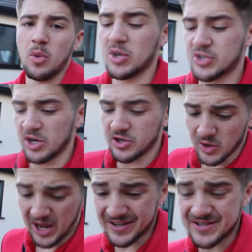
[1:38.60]
I was gonna do
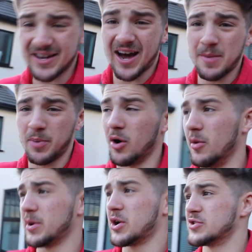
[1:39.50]
legs today,
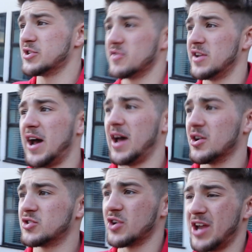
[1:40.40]
but because the other day
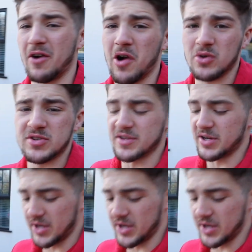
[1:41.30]
I took an arrow to the